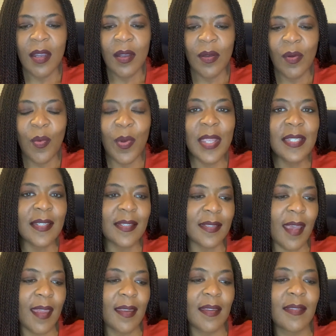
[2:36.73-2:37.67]
We
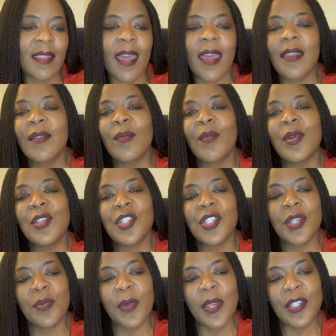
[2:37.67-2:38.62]
decided that when
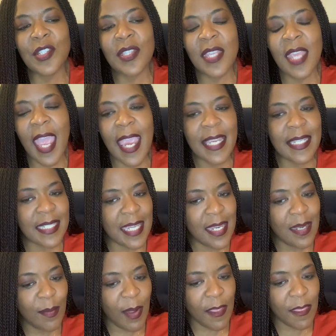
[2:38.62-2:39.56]
she reached the
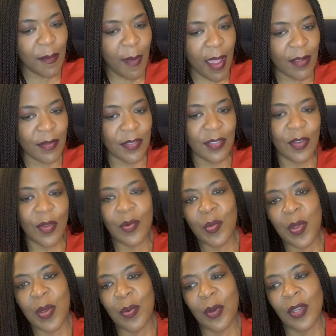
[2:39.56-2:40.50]
18-month milestone,
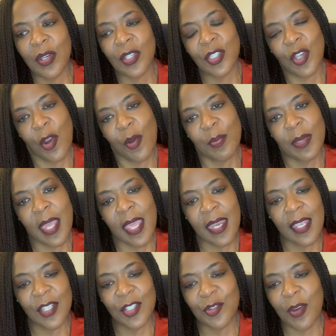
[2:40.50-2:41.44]
we were going to start
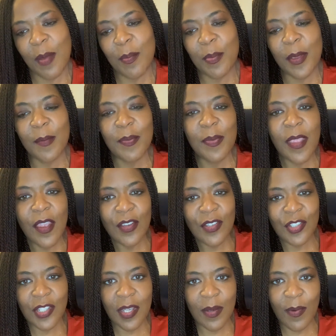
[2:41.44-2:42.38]
planning a trip.
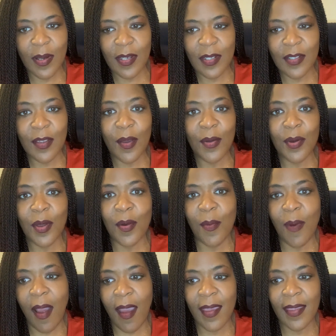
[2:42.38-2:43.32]
She wanted to go to
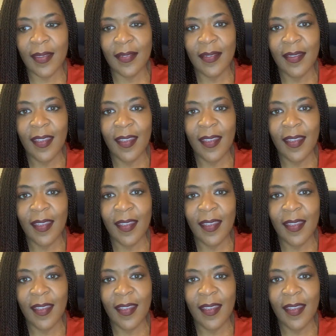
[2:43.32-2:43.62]
Hawaii.